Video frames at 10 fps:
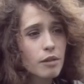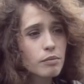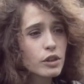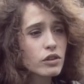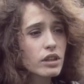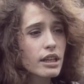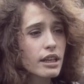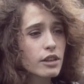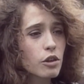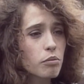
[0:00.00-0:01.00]
Usually
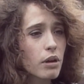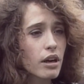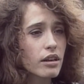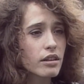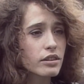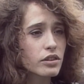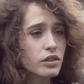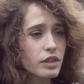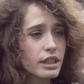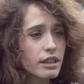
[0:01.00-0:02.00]
I don't park on the
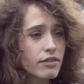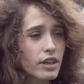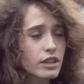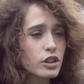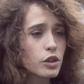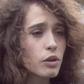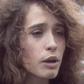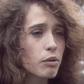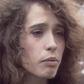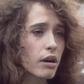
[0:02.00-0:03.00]
street. If I do,
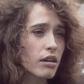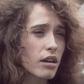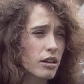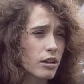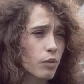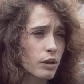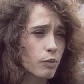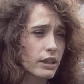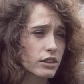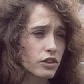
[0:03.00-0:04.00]
I would park on a
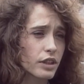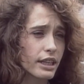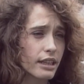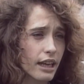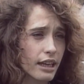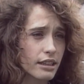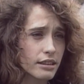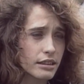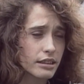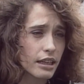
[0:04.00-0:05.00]
one-way street
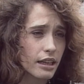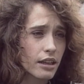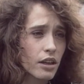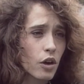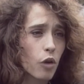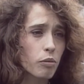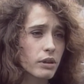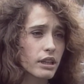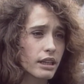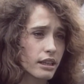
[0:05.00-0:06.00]
and
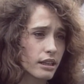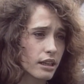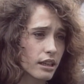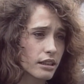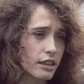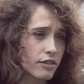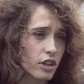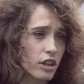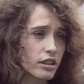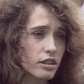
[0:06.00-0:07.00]
open the lift
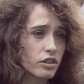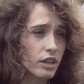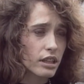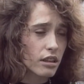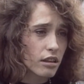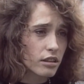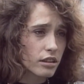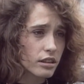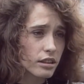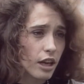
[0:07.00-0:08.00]
directly
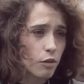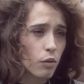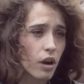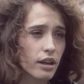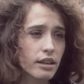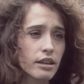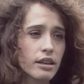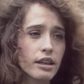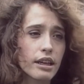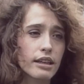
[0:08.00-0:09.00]
onto the sidewalk.
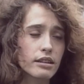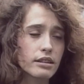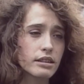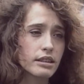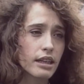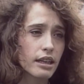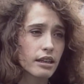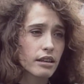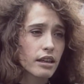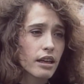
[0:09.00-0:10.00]
And
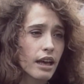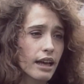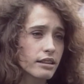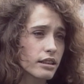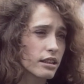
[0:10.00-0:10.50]
as it